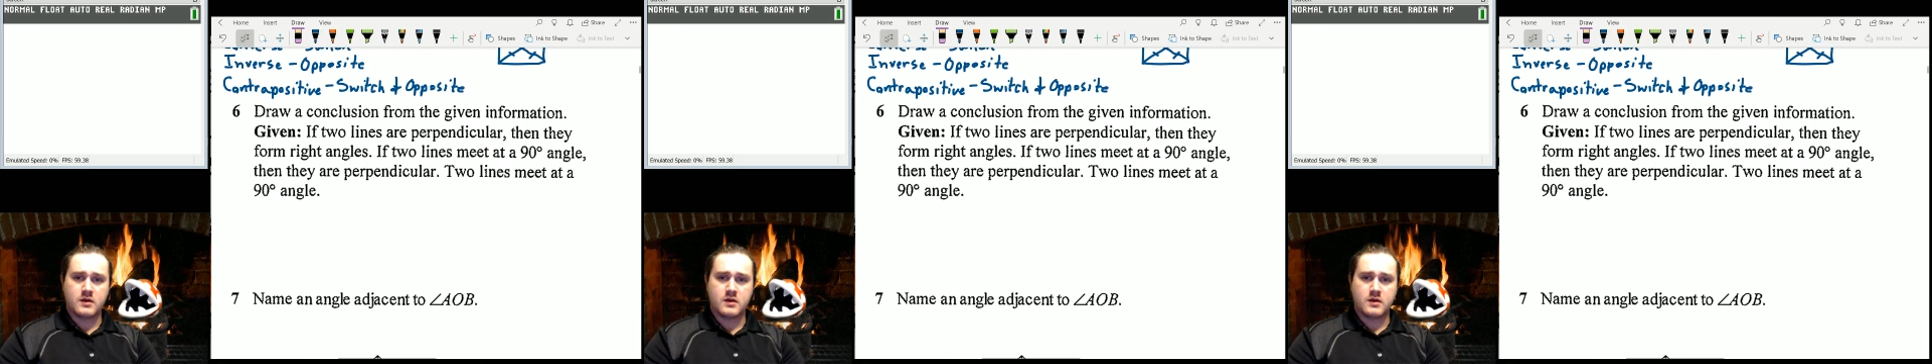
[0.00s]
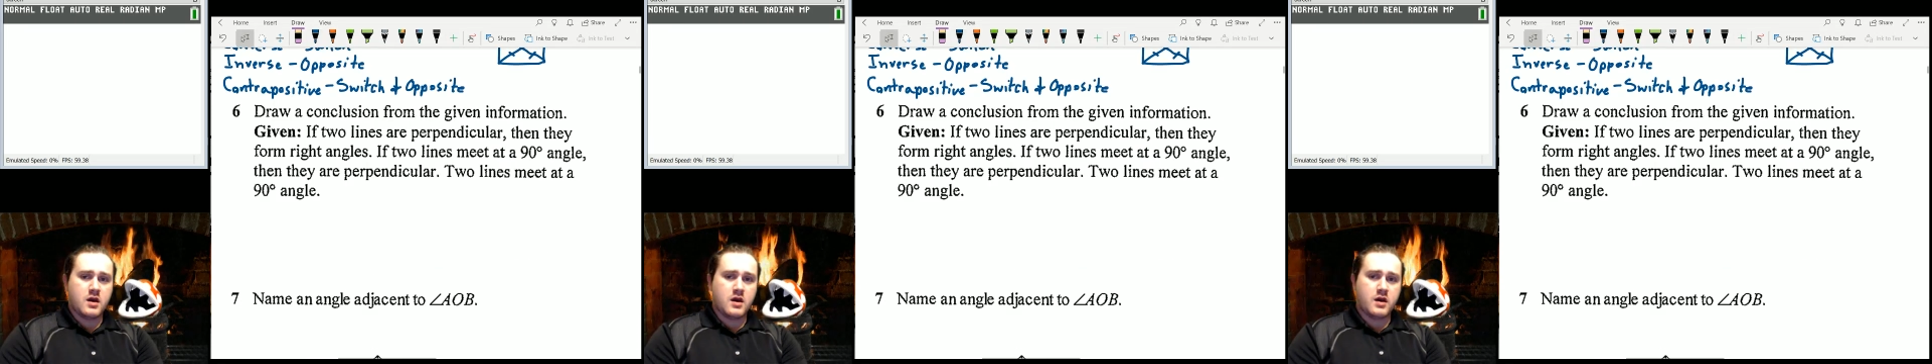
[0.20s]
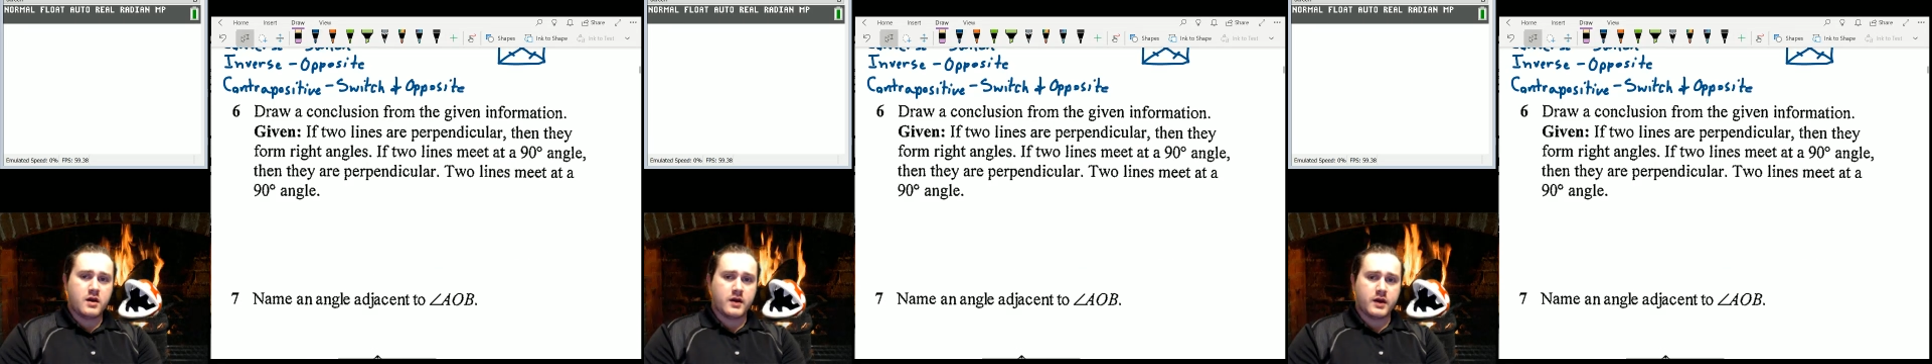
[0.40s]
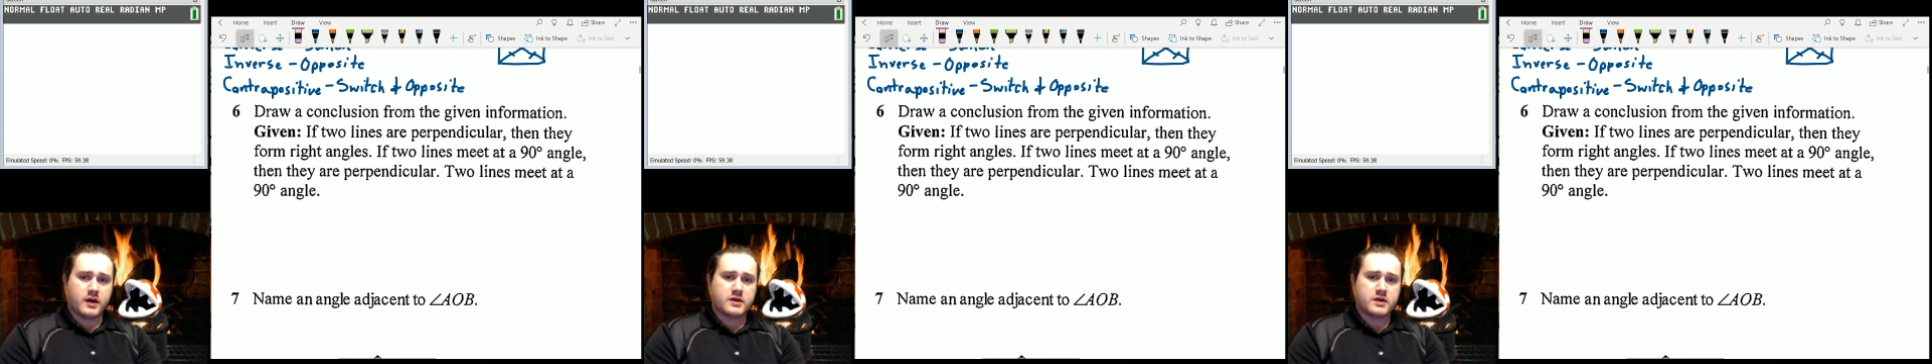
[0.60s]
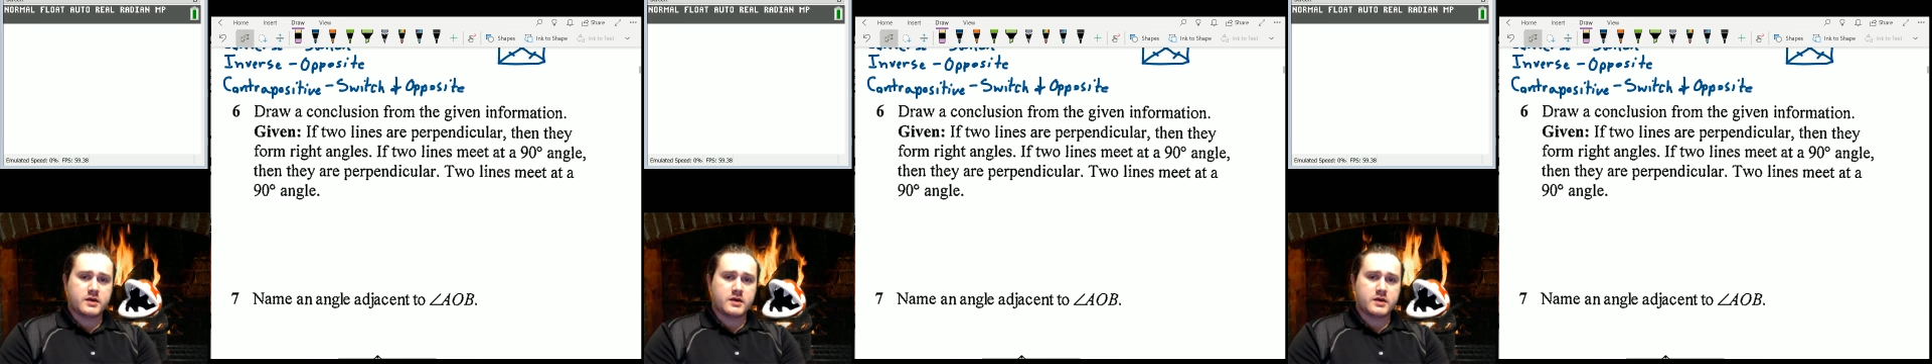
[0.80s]
Alright,
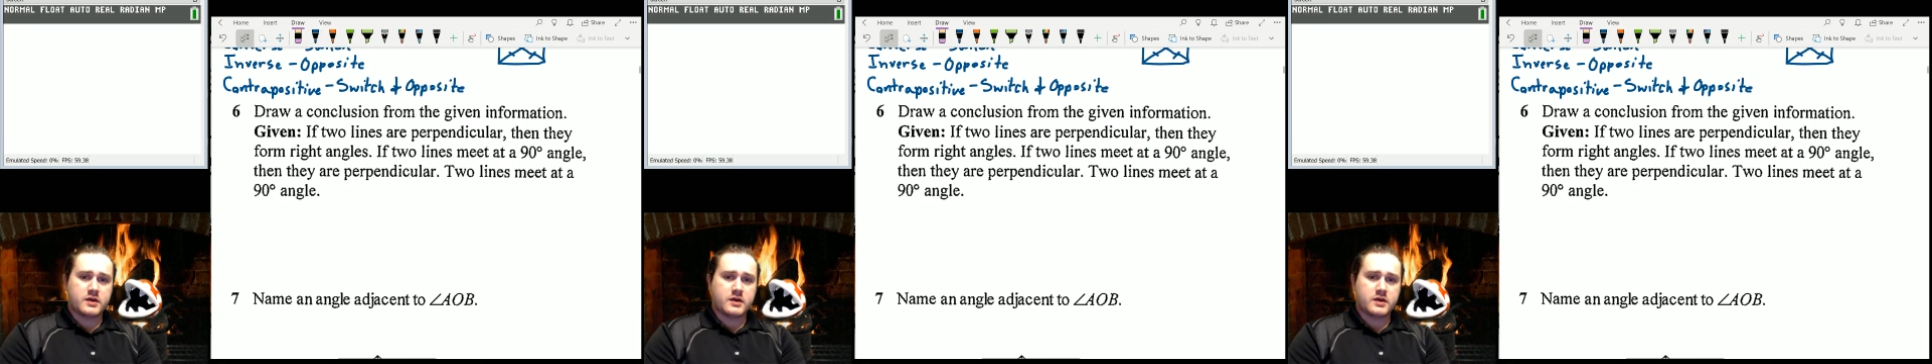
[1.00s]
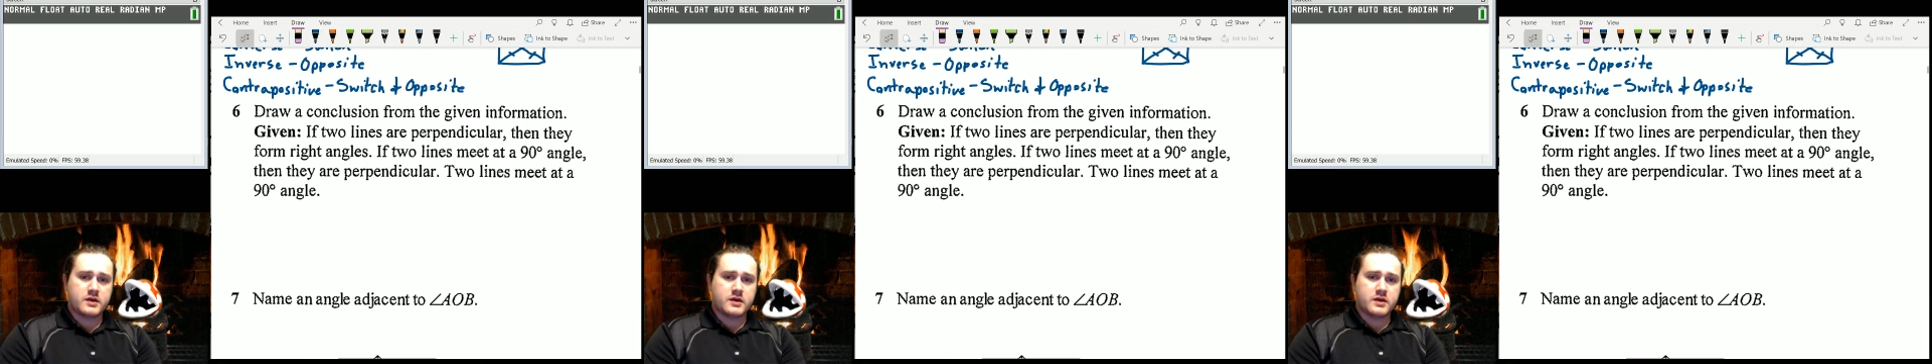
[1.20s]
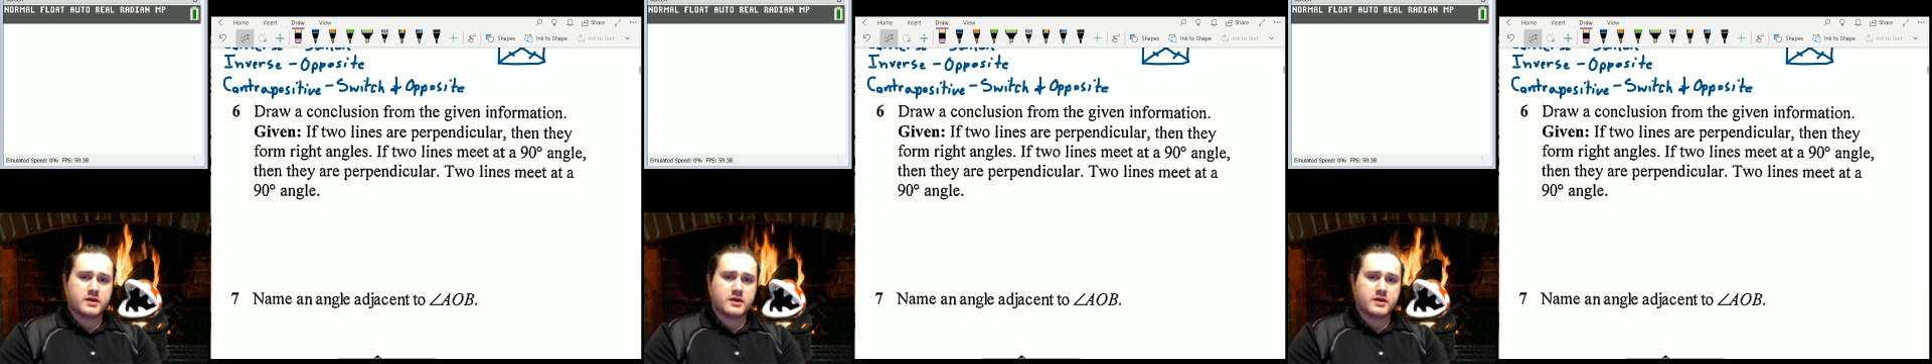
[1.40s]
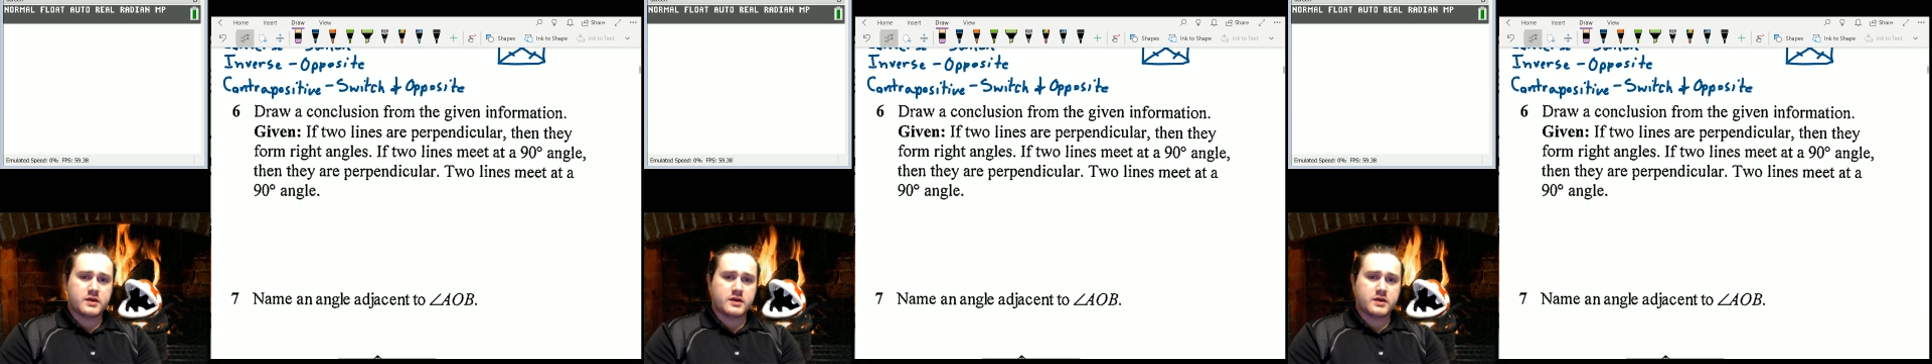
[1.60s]
so the next one,